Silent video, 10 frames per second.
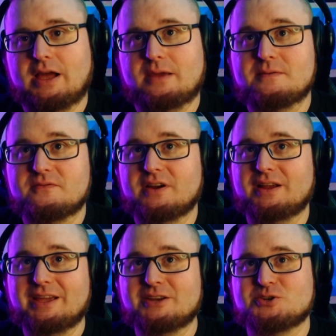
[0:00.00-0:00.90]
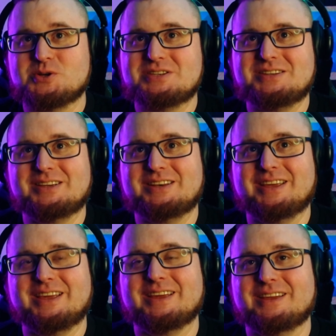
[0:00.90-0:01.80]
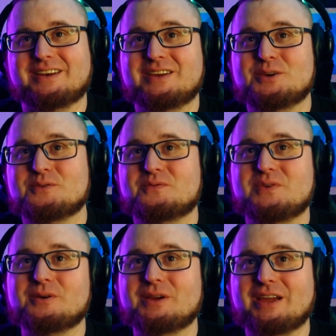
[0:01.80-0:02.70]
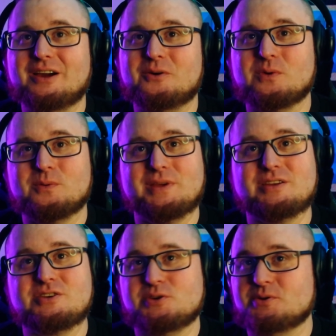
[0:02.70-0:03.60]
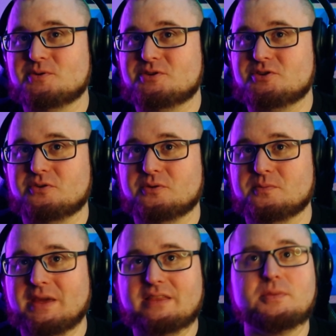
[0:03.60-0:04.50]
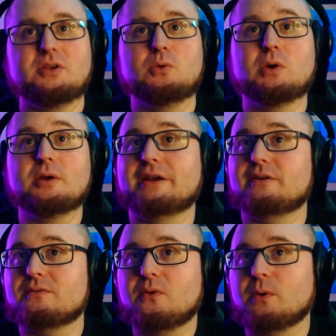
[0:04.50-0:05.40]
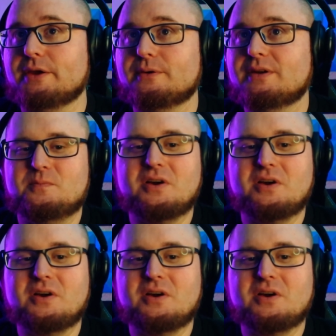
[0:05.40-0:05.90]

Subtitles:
I am very interested in figuring out what we can do to make the build work better for you.